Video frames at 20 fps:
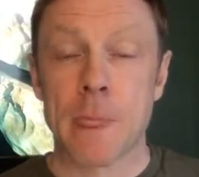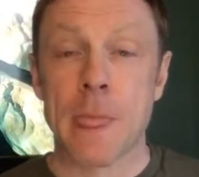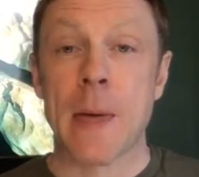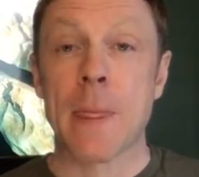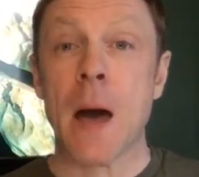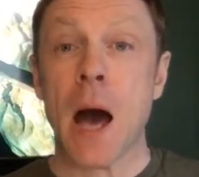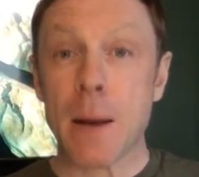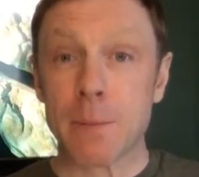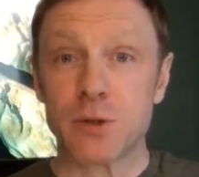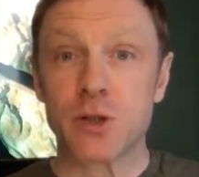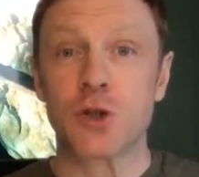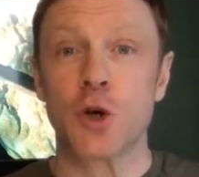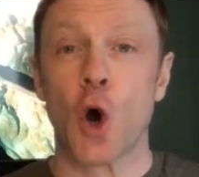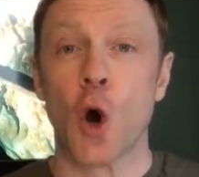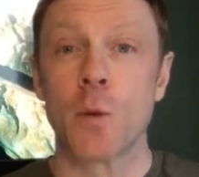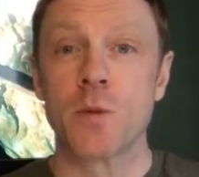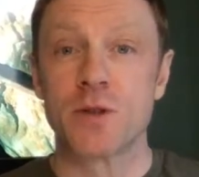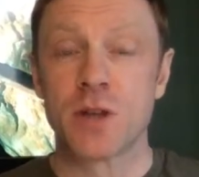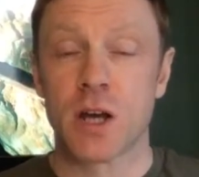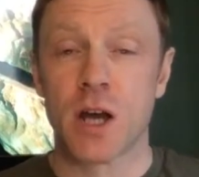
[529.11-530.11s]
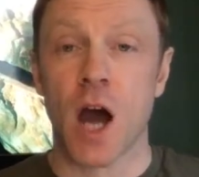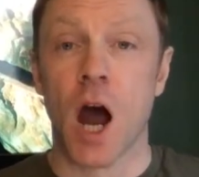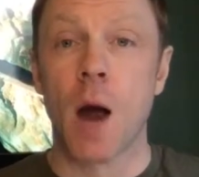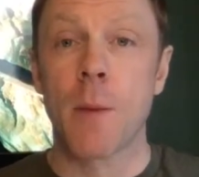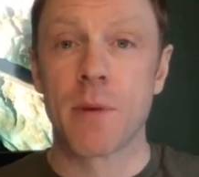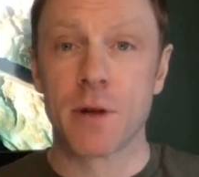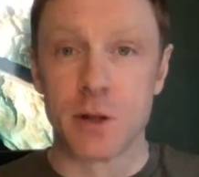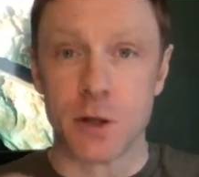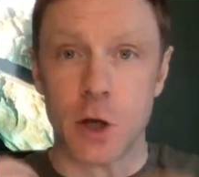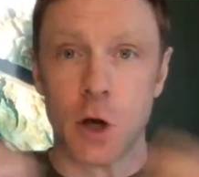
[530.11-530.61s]
And that absorbs the
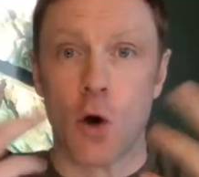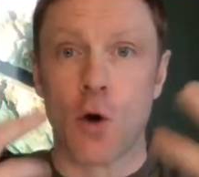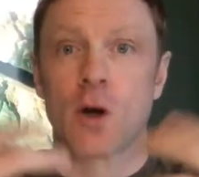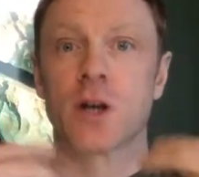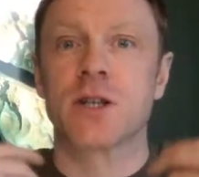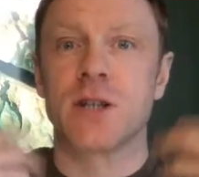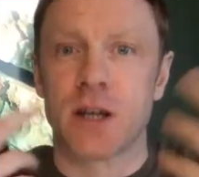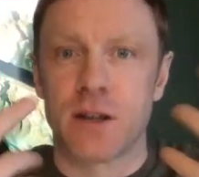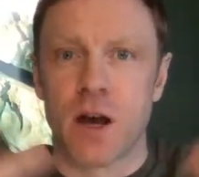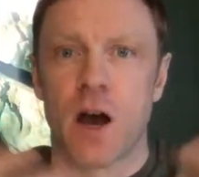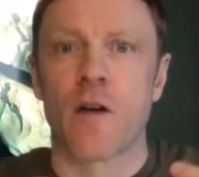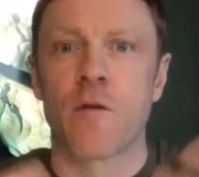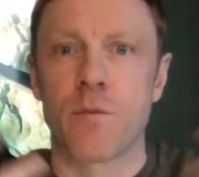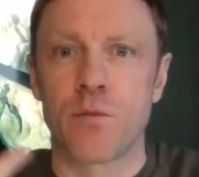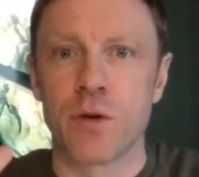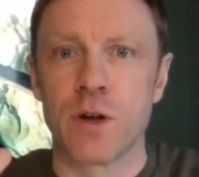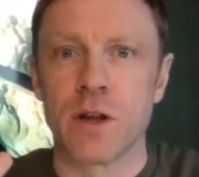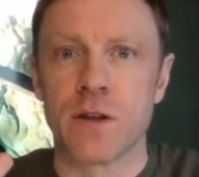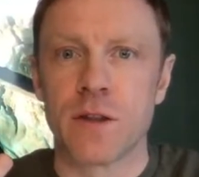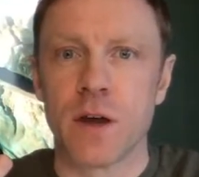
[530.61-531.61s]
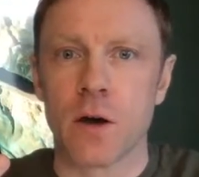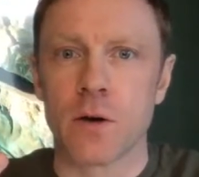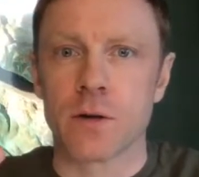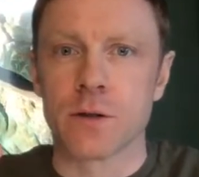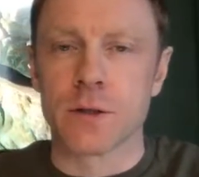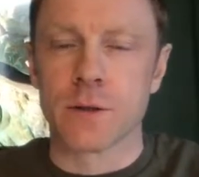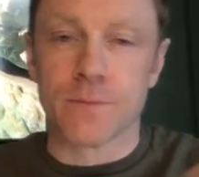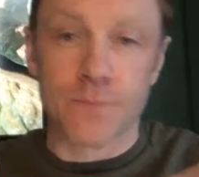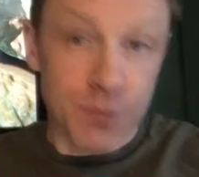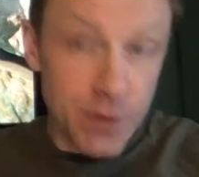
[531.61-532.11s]
carbon dioxide that I've breathed
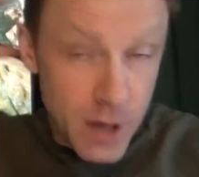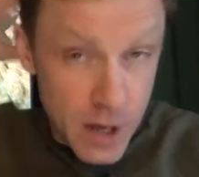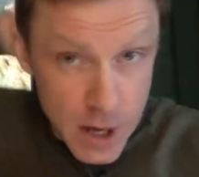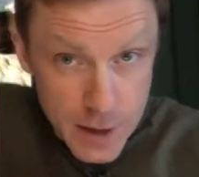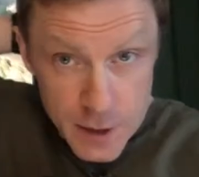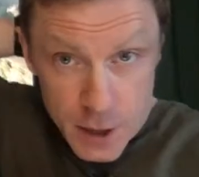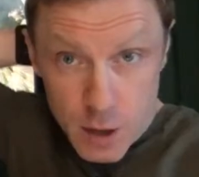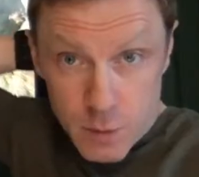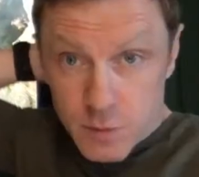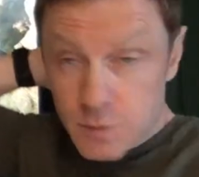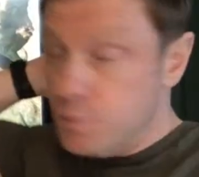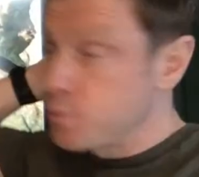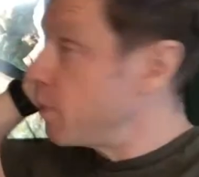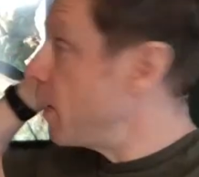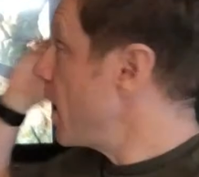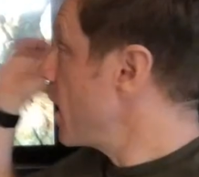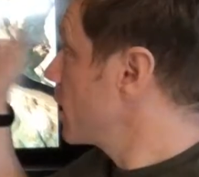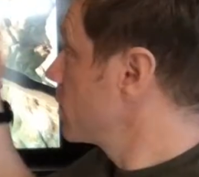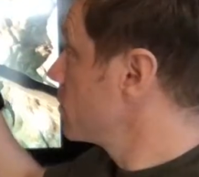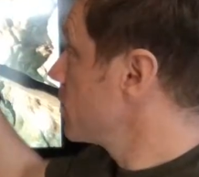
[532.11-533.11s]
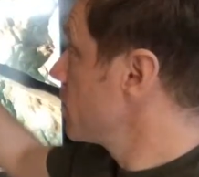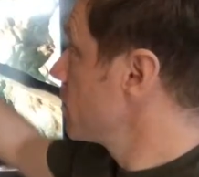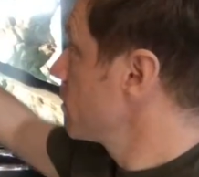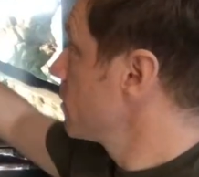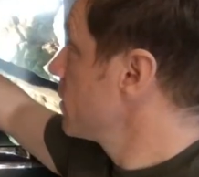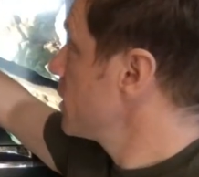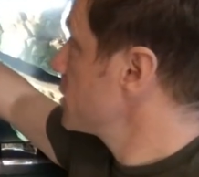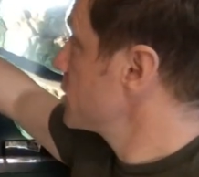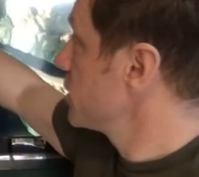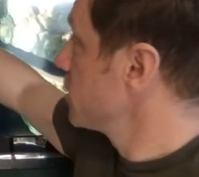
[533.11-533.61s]
out. And it comes back around this